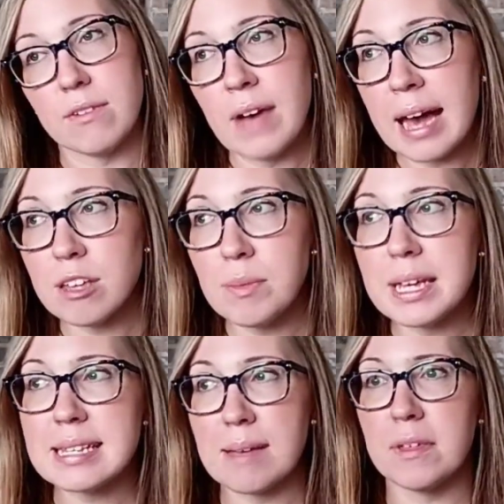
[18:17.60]
Vacuuming
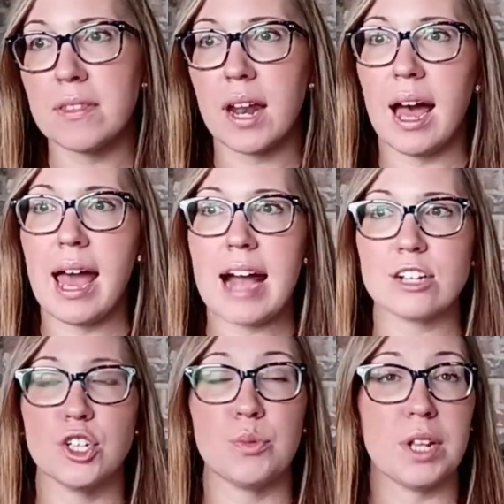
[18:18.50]
is something that I
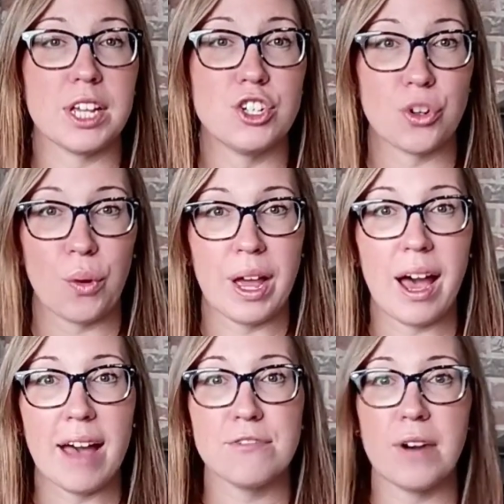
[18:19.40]
actually really enjoy.
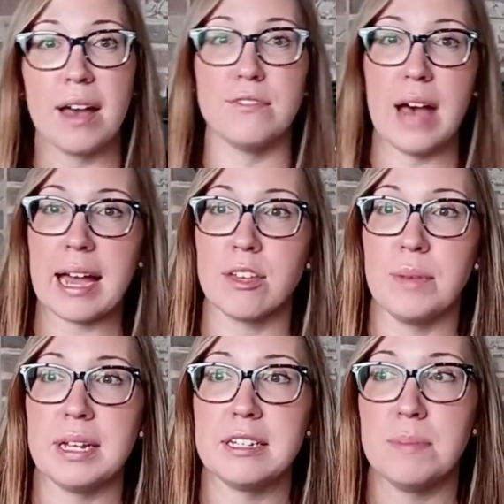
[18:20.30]
I find
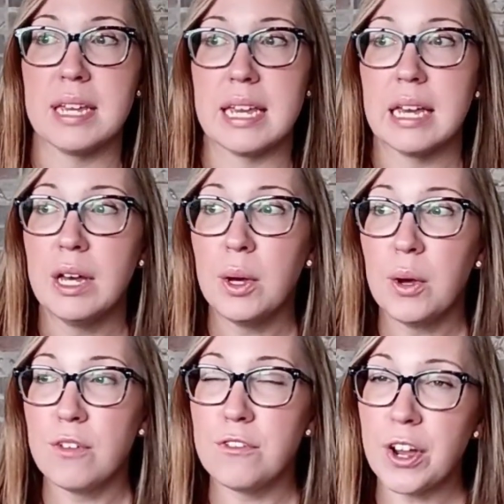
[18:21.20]
vacuuming to be
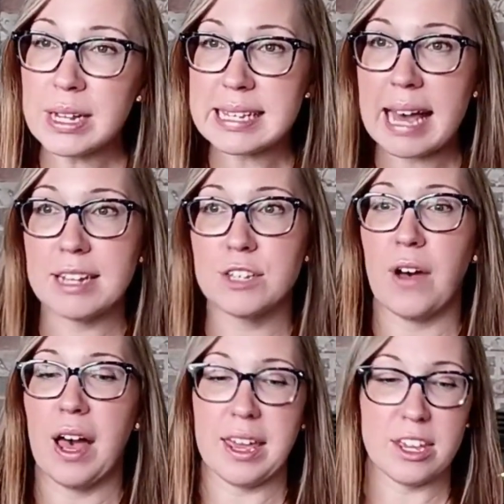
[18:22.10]
very
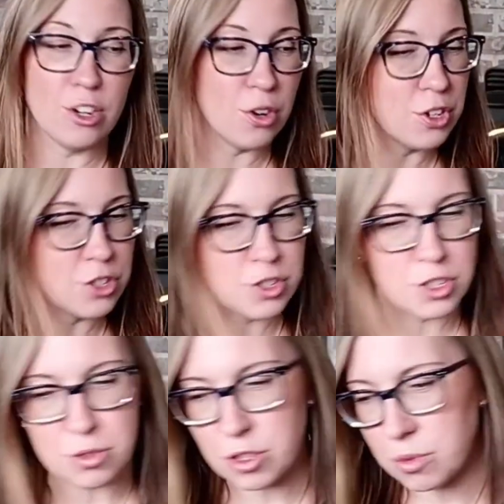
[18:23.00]
satisfying. You
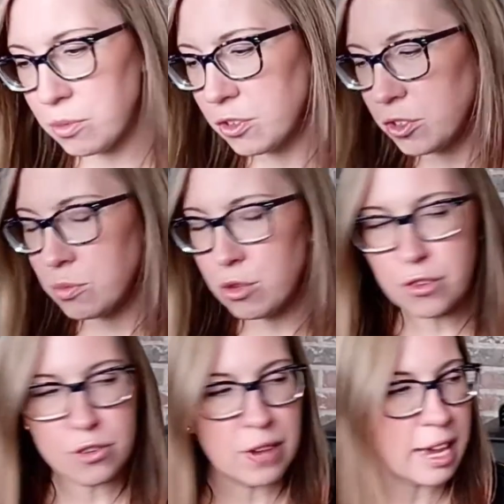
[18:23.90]
move
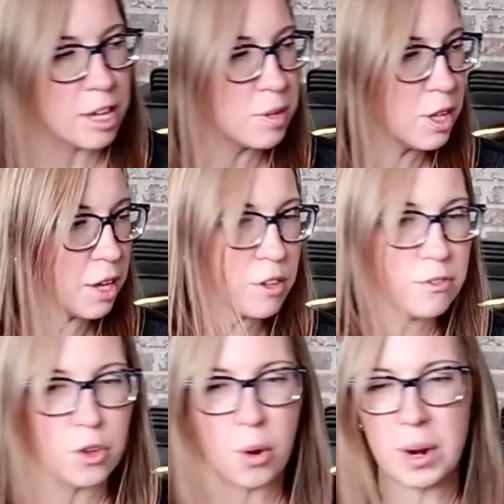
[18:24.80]
your vacuum along the
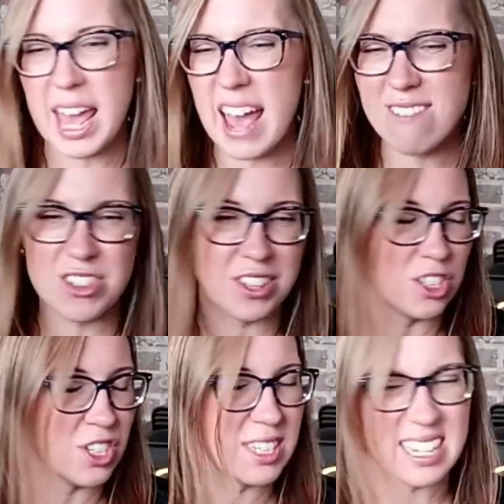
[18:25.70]
floor and everything
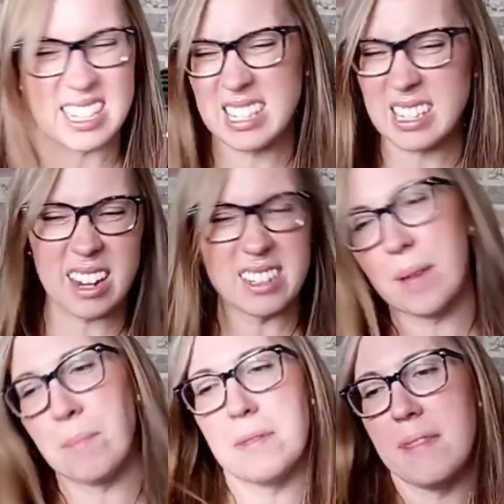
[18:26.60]
just gets sucked
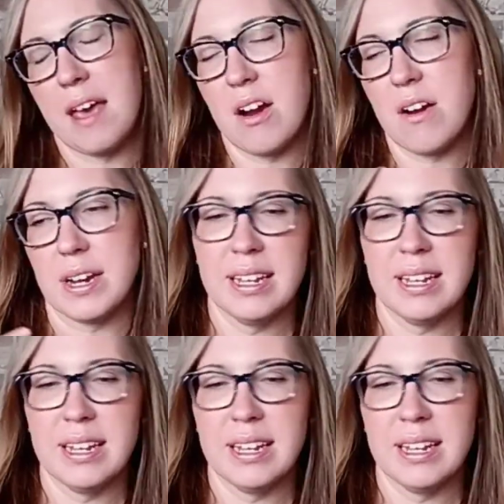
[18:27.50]
up in there, and